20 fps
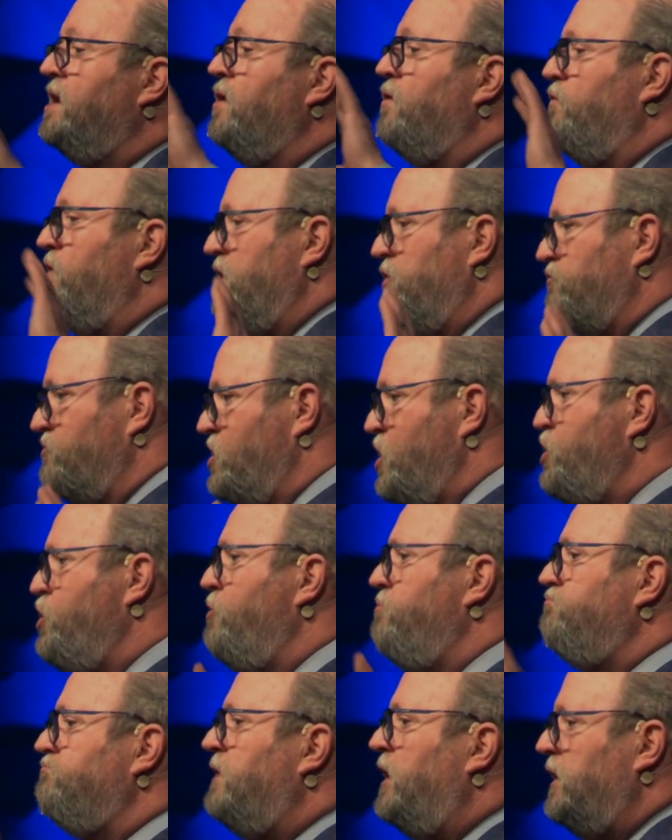When
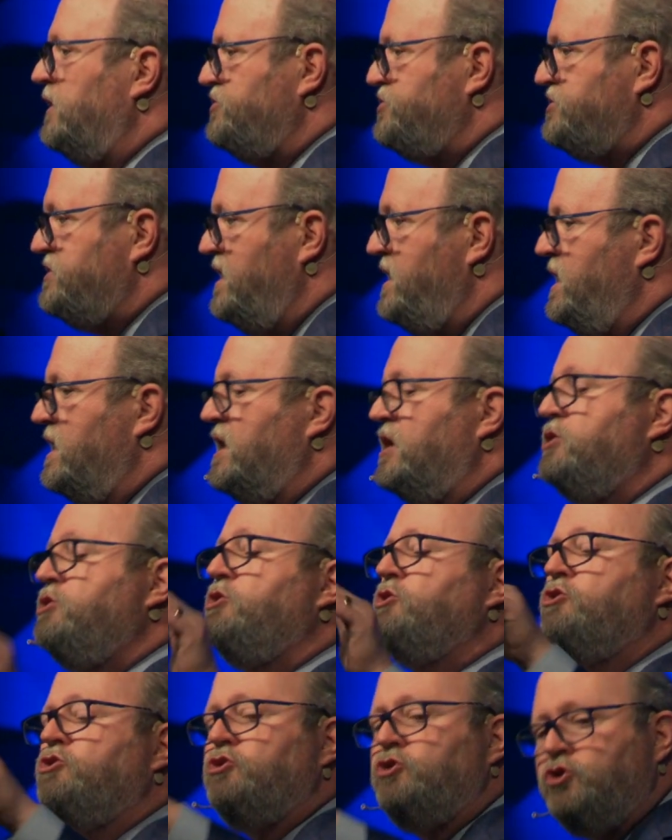Rome marched in,
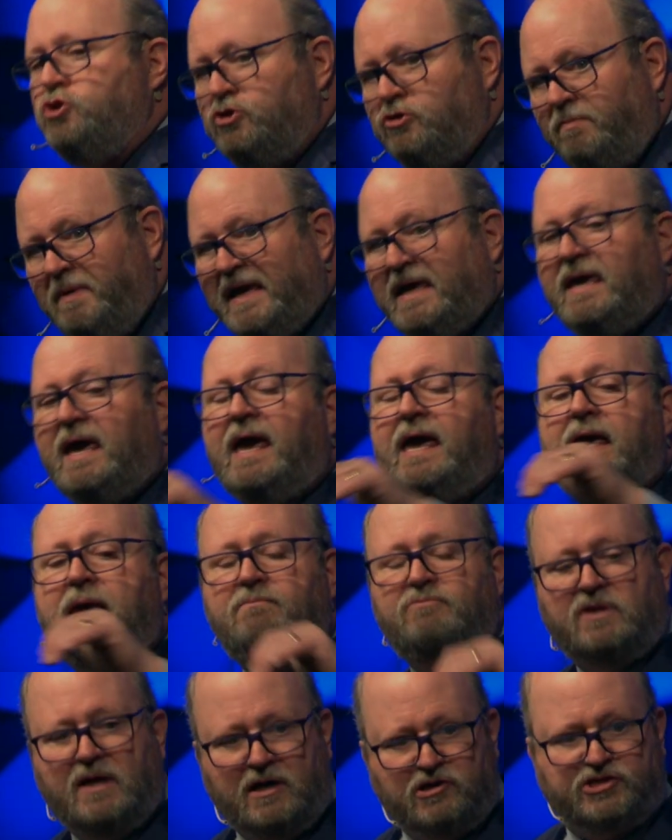you
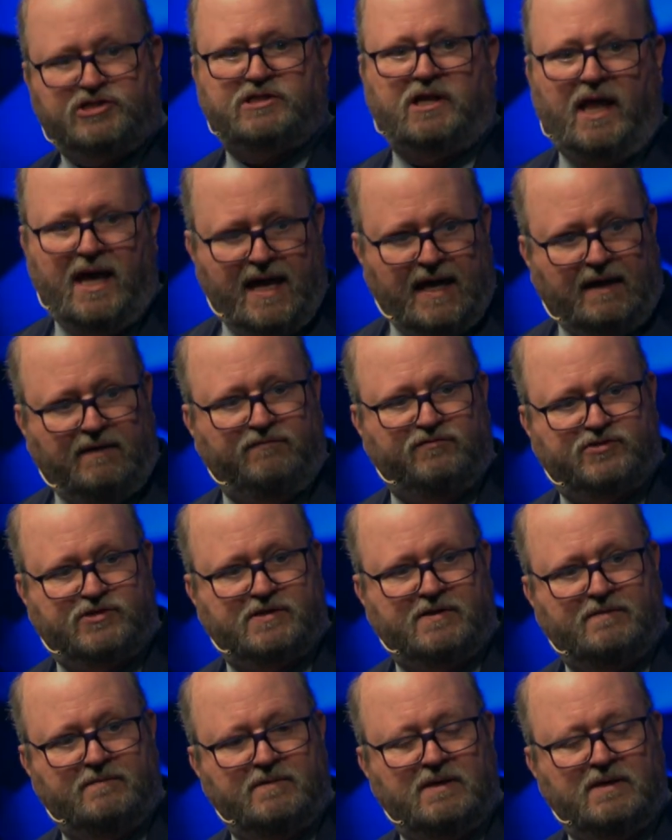became their slaves.